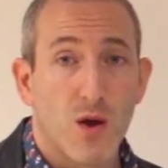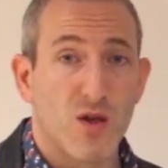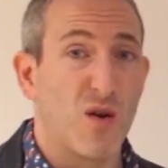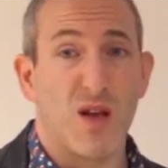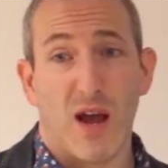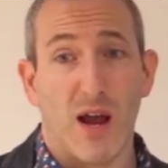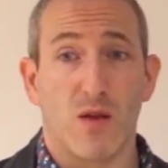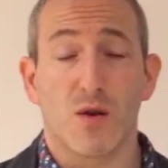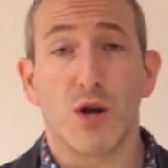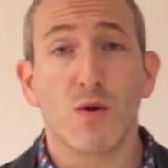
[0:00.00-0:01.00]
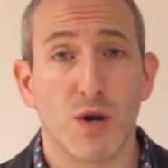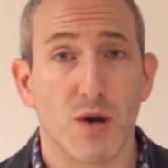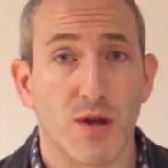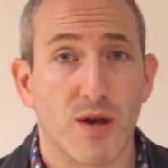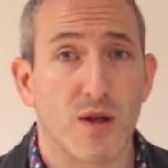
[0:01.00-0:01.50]
So it does you
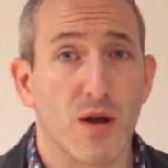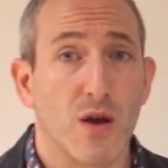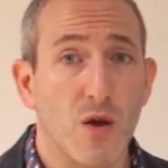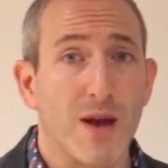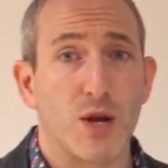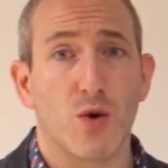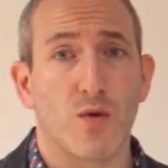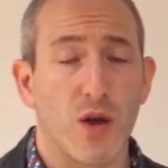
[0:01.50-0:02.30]
justice that you make sure